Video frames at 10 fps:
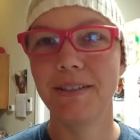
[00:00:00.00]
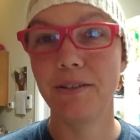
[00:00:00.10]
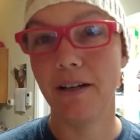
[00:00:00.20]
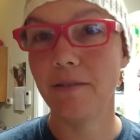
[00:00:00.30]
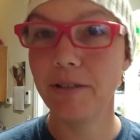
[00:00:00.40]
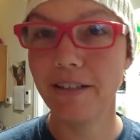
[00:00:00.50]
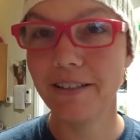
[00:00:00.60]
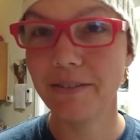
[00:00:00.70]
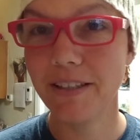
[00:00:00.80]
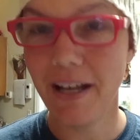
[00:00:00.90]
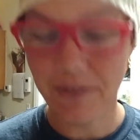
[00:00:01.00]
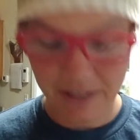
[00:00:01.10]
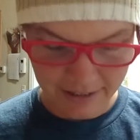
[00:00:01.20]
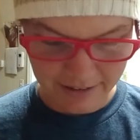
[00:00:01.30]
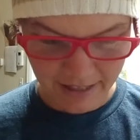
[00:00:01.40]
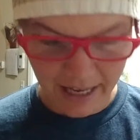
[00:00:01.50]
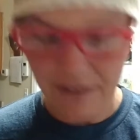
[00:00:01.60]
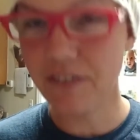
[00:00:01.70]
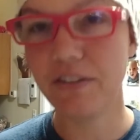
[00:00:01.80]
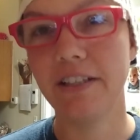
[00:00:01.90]
So now I'm curious what that one is. I
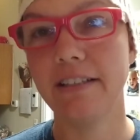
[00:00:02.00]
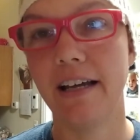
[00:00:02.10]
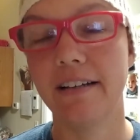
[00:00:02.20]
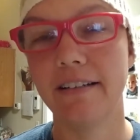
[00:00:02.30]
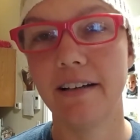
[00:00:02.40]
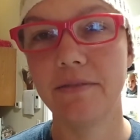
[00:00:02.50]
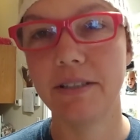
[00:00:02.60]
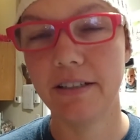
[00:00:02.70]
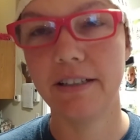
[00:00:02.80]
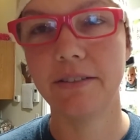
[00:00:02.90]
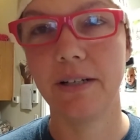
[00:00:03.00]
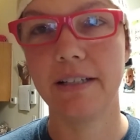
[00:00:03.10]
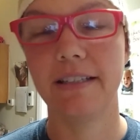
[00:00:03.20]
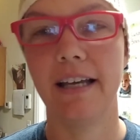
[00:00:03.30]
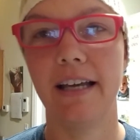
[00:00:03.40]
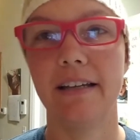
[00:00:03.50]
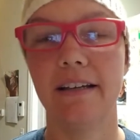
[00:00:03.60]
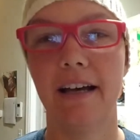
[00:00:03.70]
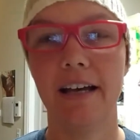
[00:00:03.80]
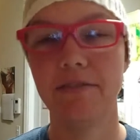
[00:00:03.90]
haven't even looked at it. I'm serious when I say
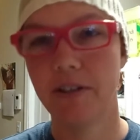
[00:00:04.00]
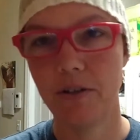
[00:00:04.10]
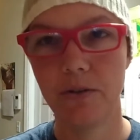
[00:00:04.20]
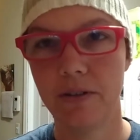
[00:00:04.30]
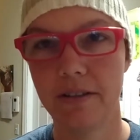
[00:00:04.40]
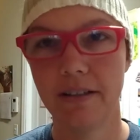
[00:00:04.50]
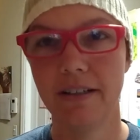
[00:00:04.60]
I have no